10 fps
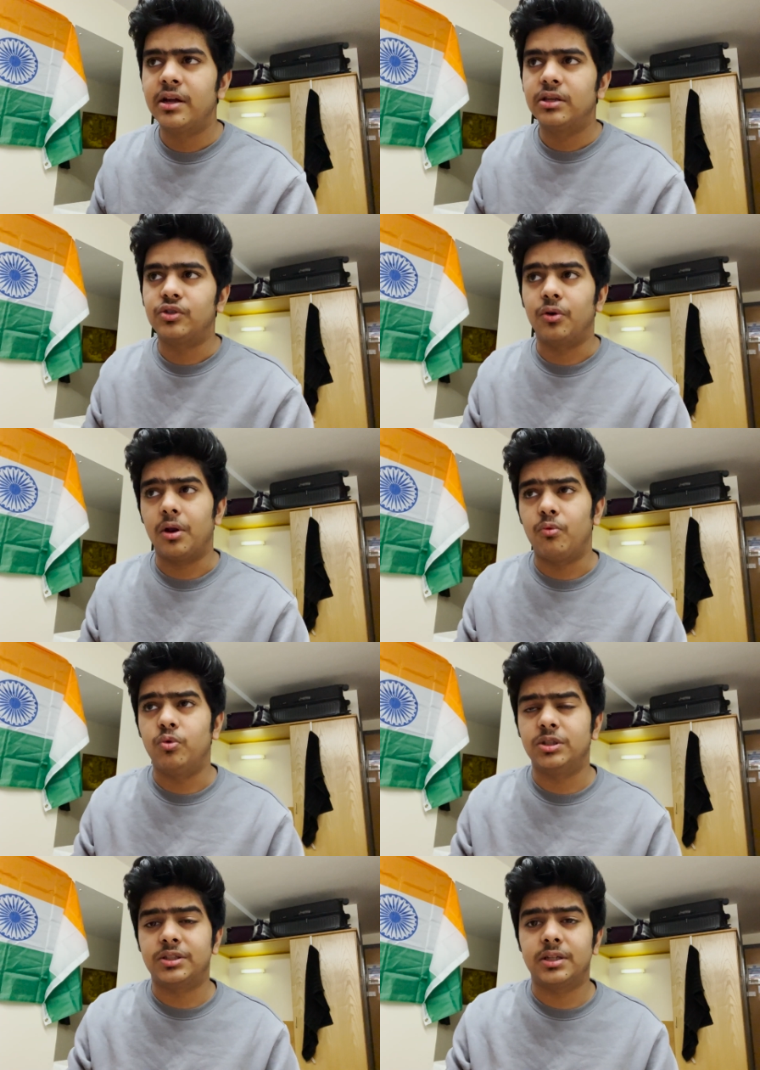So
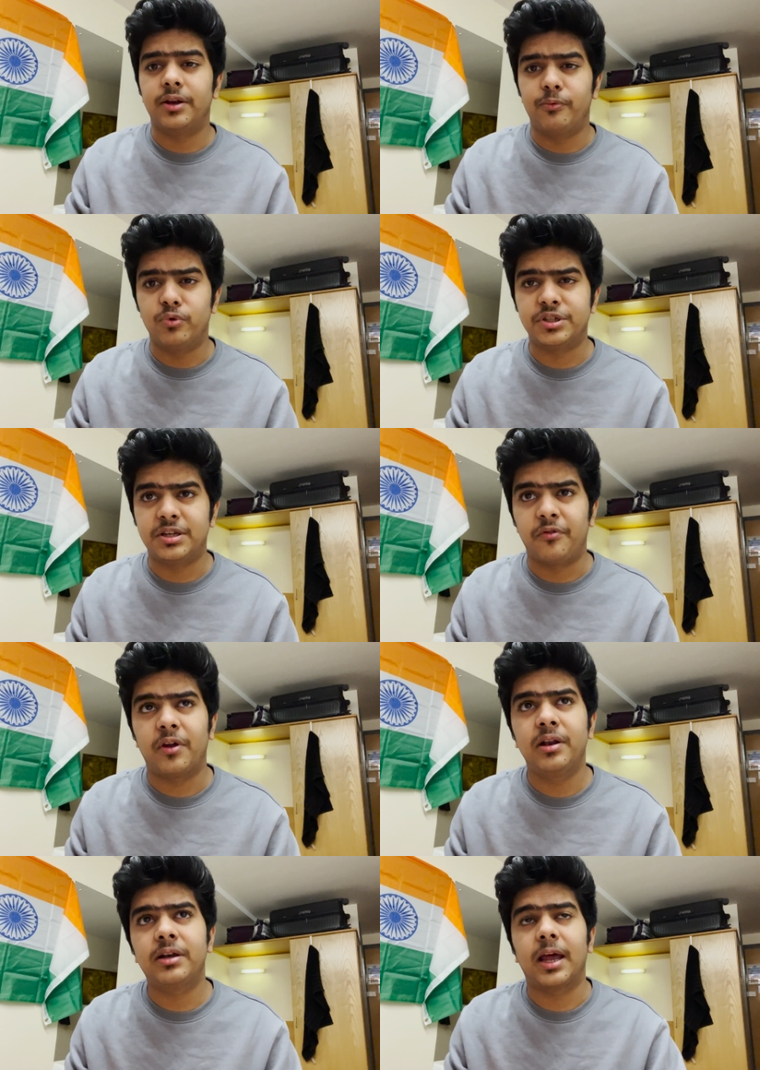it was
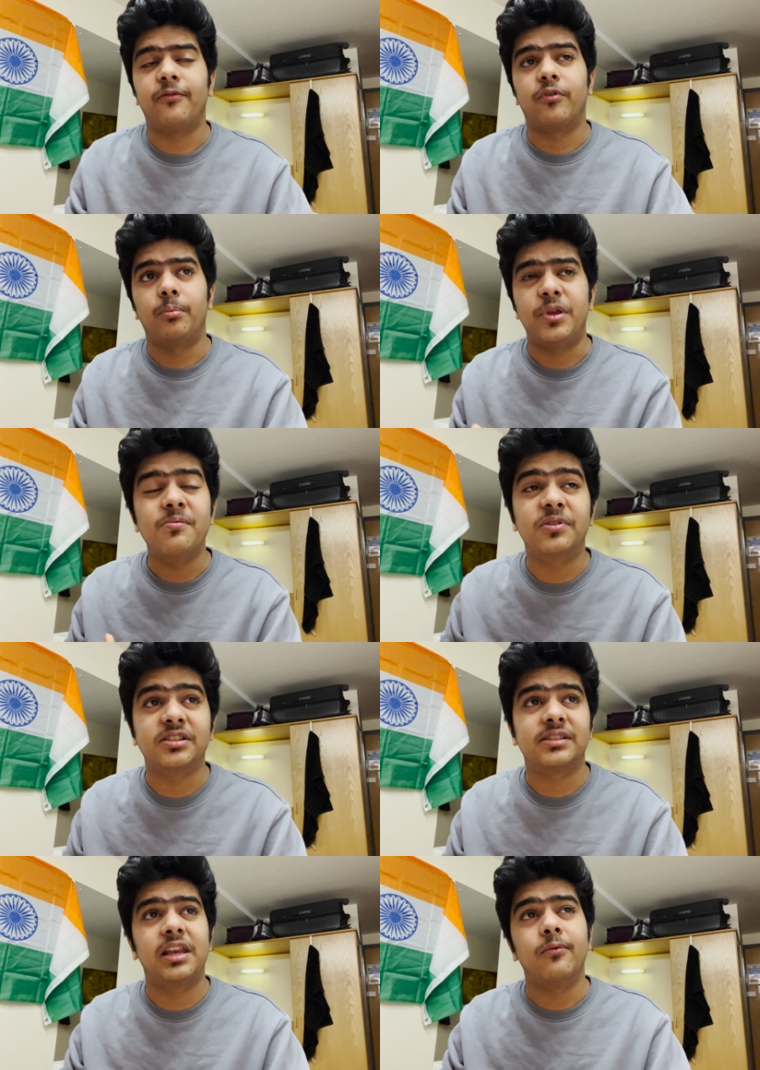difficult, and for me
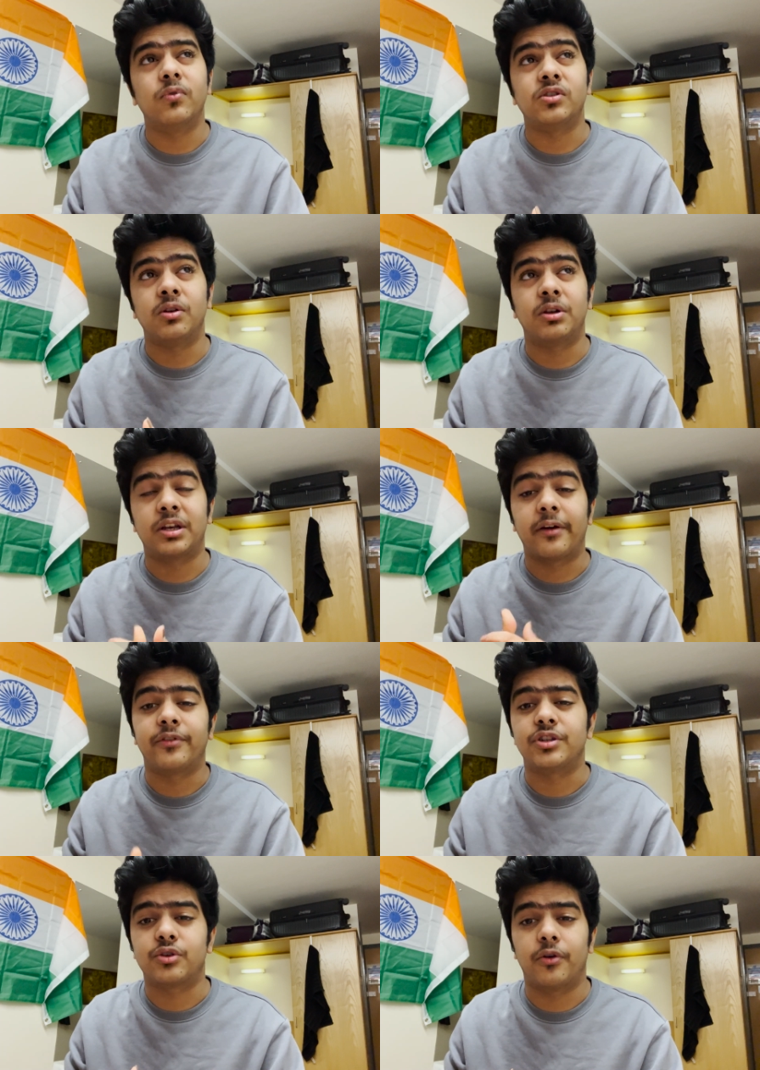personally, it was the
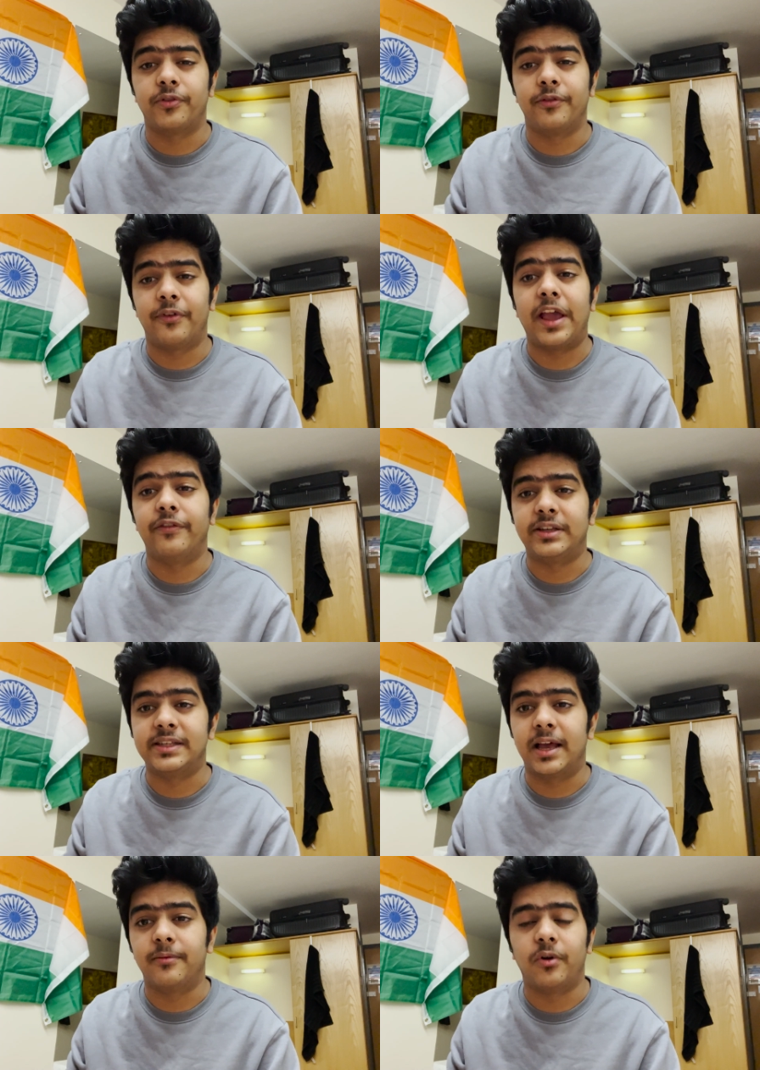toughest of the
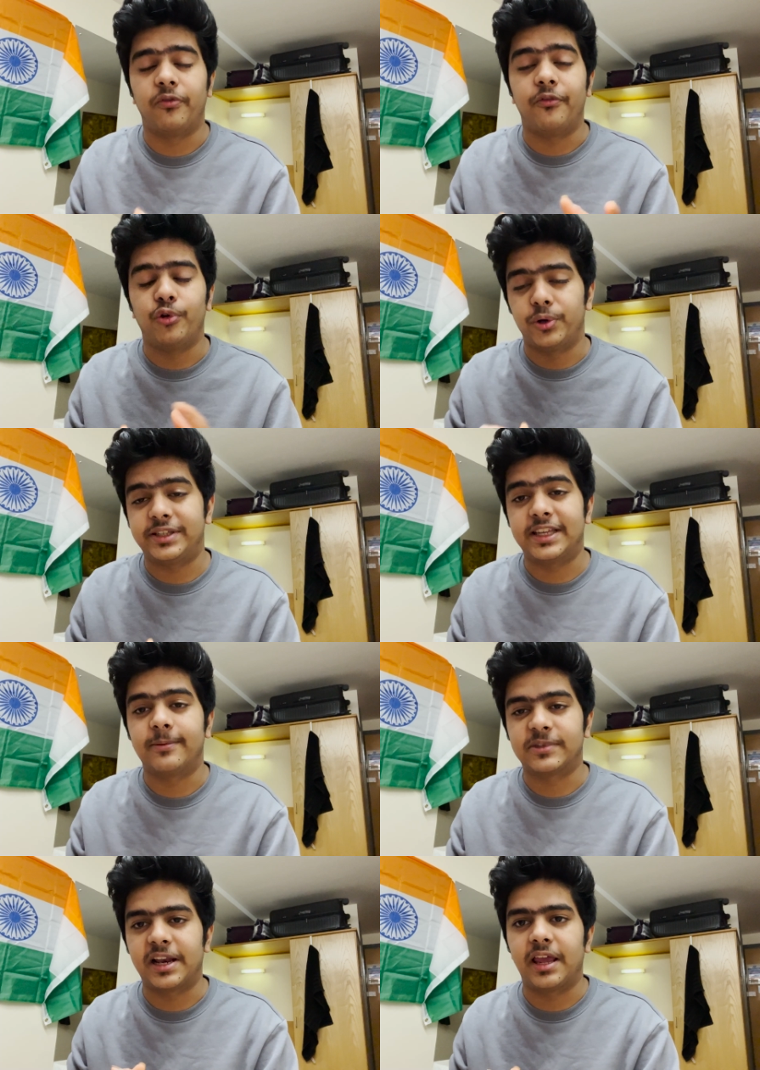four
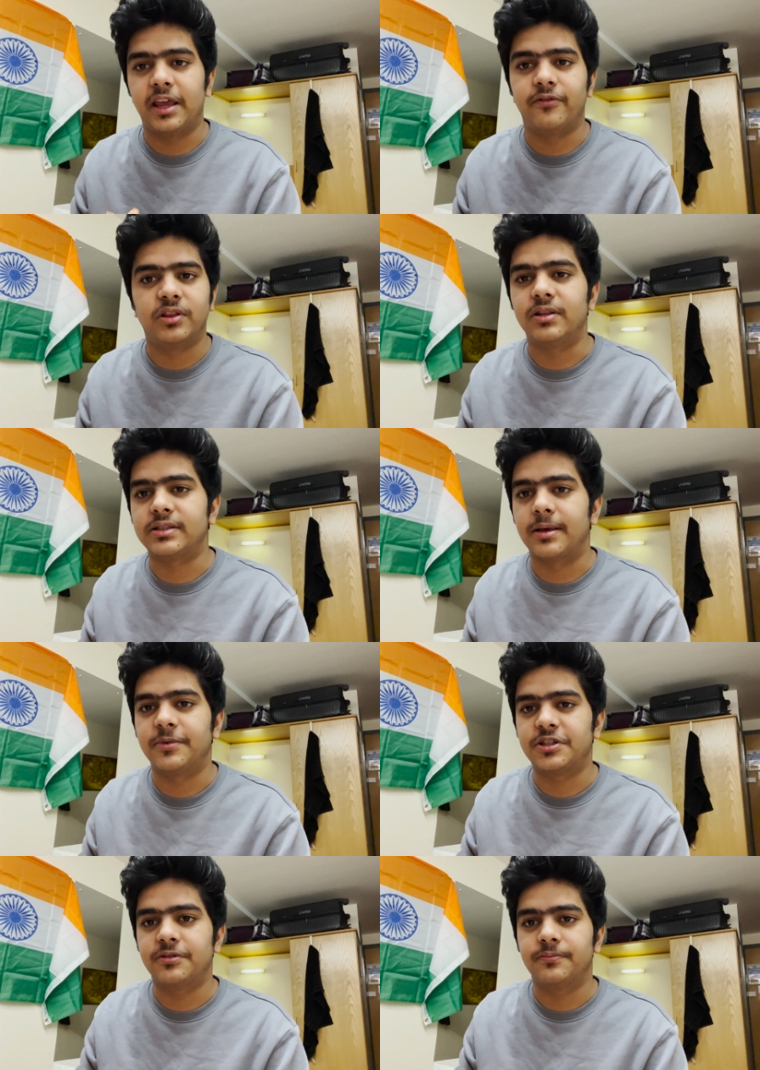exams that I gave in this
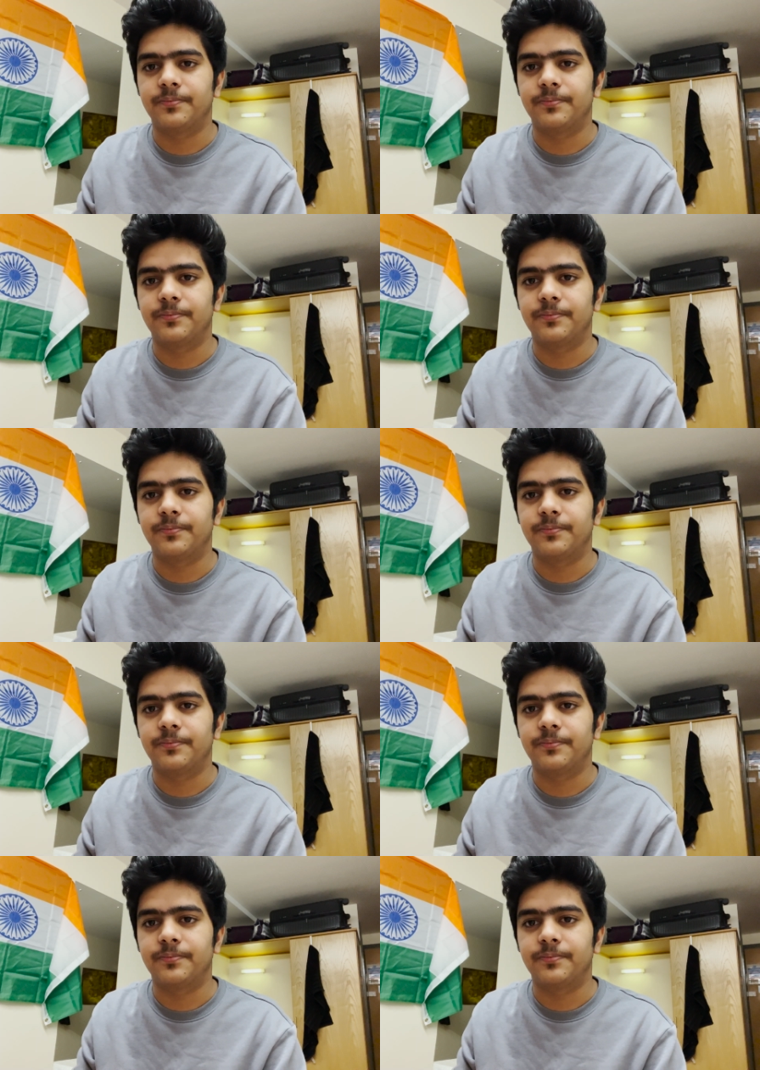semester.